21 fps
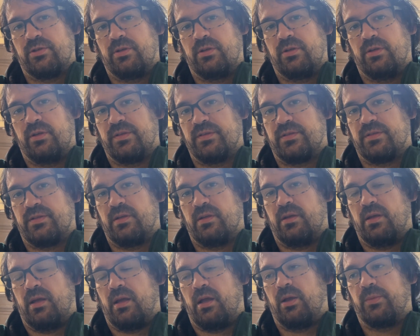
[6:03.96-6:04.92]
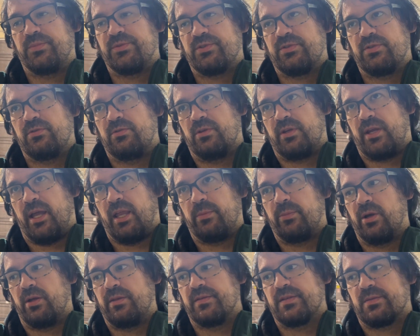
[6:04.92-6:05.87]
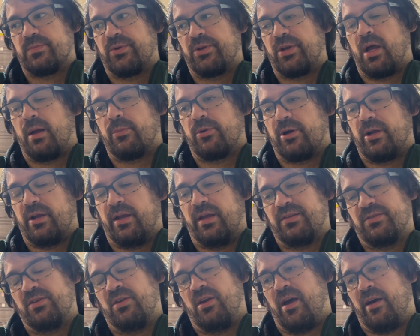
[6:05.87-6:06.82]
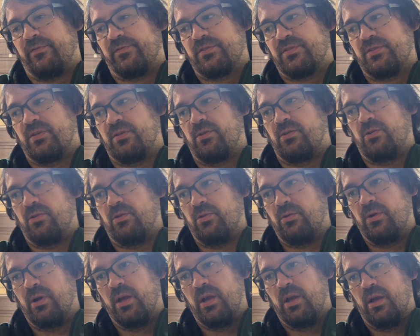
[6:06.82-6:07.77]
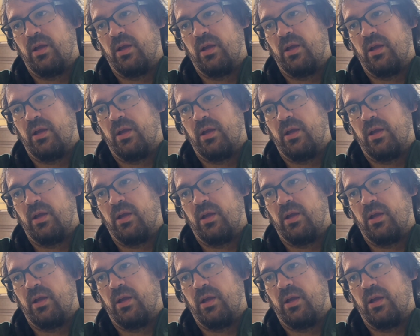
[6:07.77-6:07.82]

helps to calibrate the speedometer, I guess you have to